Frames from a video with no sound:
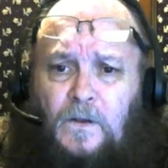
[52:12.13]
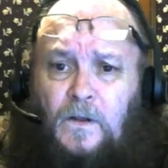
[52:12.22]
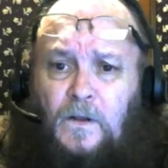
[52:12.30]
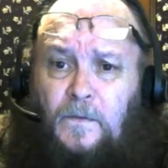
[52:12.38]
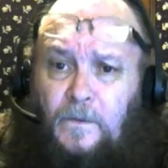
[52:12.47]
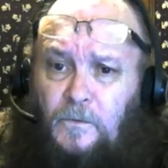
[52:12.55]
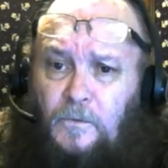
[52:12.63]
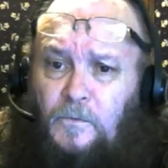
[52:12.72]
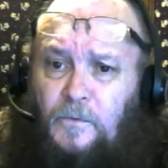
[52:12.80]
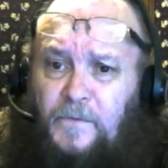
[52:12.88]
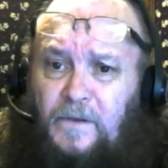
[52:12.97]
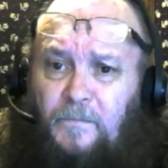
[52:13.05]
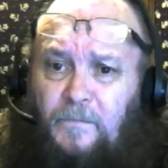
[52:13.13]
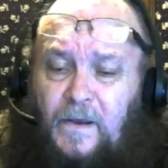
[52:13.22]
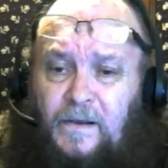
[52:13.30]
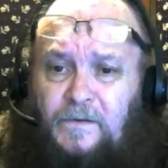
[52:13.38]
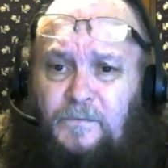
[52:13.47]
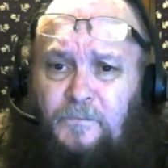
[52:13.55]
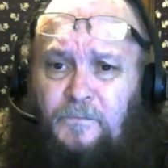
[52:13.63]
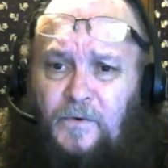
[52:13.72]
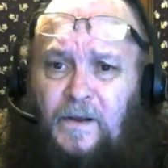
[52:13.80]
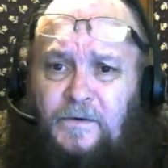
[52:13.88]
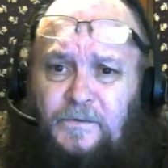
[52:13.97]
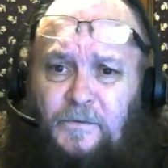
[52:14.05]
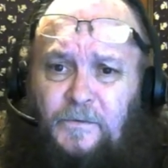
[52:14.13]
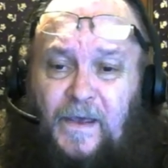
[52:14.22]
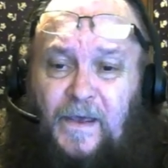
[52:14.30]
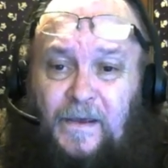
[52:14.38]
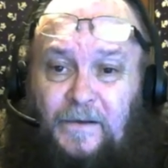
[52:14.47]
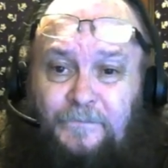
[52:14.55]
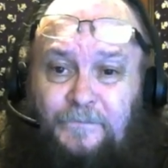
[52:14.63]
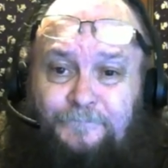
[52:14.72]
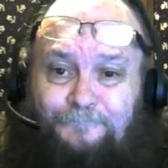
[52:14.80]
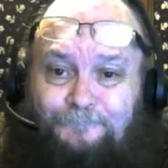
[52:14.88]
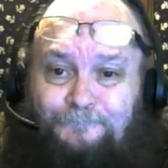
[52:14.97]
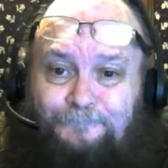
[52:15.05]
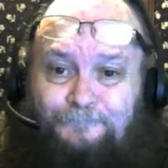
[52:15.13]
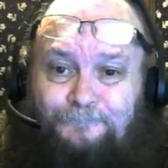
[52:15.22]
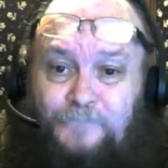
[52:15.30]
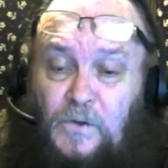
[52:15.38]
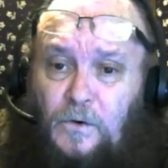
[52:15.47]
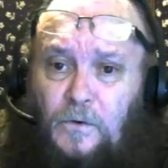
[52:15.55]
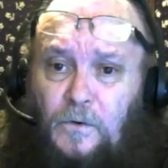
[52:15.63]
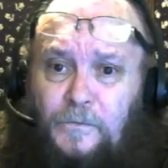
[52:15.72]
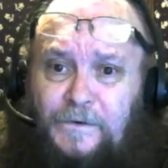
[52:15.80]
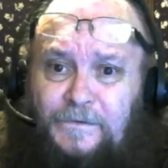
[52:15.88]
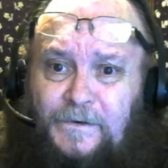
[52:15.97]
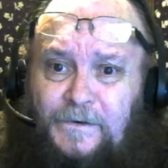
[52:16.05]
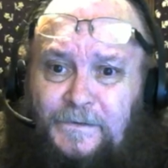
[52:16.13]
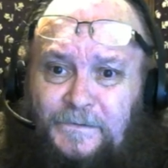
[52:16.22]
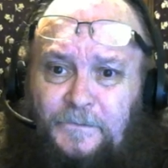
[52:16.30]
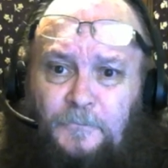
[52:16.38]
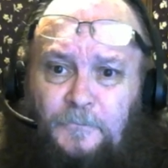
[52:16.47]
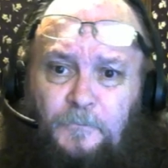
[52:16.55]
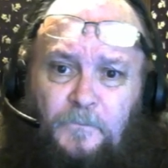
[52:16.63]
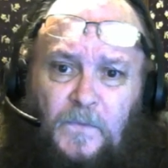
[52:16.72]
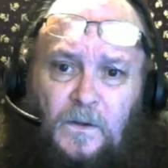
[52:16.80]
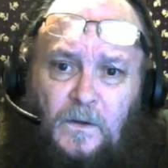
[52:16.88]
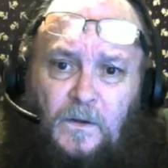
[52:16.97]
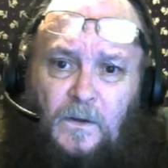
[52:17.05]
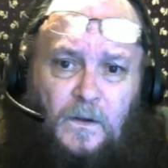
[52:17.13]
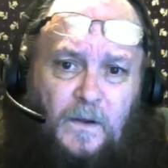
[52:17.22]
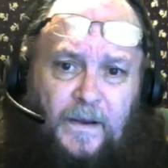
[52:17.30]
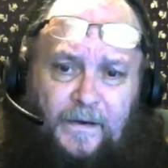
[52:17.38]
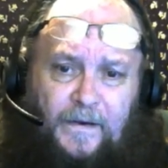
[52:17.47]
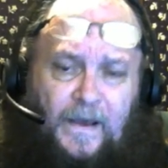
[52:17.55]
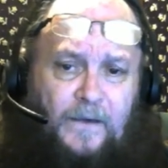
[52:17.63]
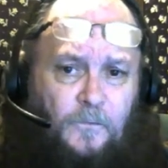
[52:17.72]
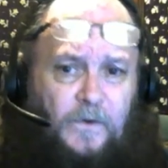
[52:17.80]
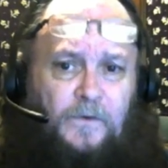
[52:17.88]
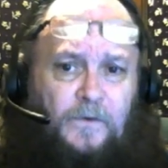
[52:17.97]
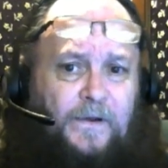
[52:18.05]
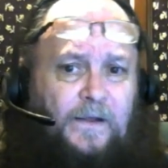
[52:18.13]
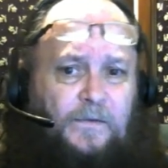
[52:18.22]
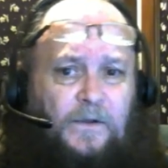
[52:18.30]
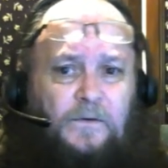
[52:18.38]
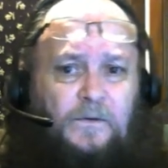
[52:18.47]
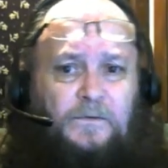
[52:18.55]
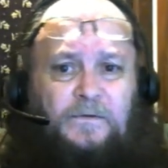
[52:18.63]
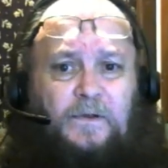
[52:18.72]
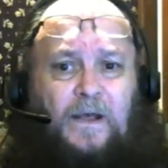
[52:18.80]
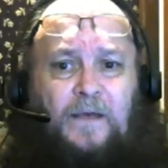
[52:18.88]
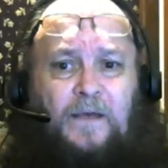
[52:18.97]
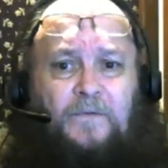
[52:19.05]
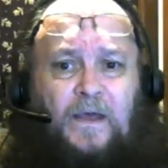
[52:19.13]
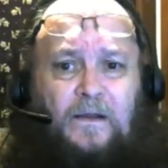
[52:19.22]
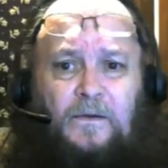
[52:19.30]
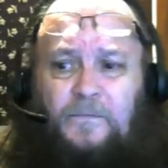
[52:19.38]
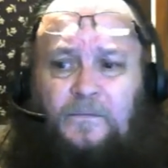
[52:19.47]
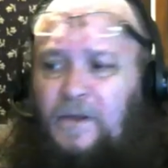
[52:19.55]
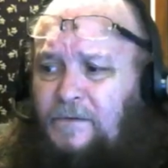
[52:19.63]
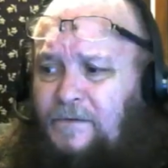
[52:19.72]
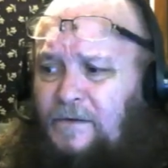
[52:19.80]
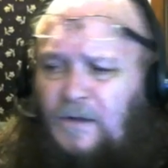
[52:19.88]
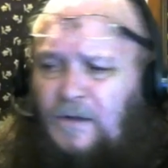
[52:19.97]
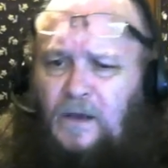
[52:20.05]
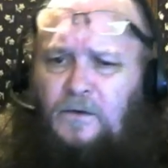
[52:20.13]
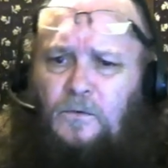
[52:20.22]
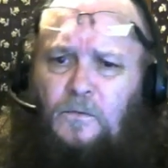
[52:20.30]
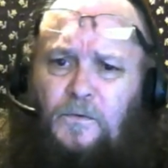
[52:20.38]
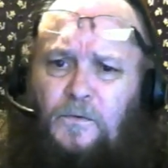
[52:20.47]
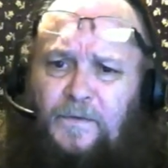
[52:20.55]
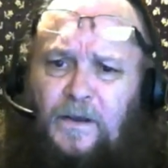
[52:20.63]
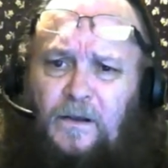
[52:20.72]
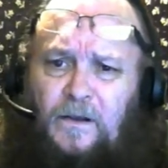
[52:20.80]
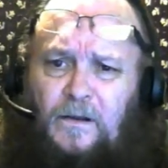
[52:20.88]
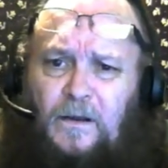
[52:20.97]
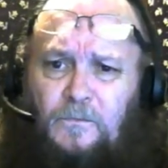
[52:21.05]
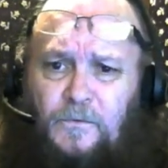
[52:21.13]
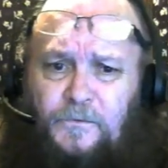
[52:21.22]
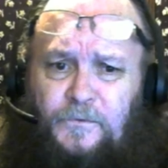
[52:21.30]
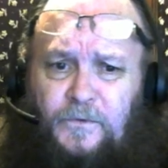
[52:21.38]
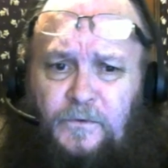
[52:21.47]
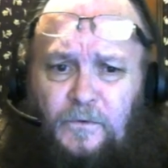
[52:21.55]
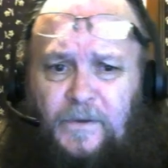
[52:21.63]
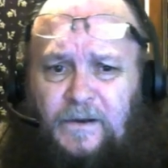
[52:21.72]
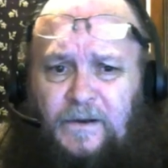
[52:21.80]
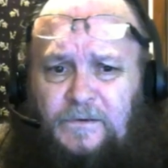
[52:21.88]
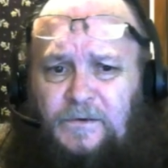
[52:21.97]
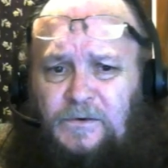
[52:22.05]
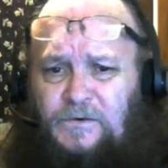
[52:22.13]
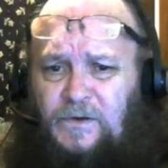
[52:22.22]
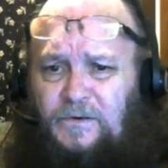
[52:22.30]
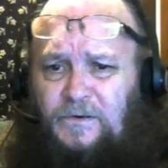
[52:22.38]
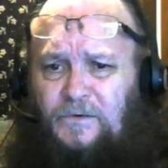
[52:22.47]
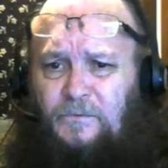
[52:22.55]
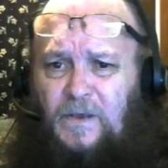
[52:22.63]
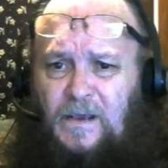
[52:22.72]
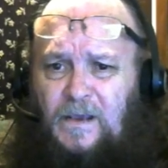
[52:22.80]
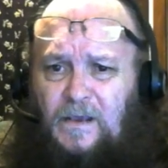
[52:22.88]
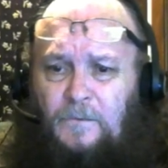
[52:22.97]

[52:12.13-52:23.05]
there will be a price to pay. There always is. And I will get those, and I've had them that says, I go where the hell I want to. Nobody says shit to me.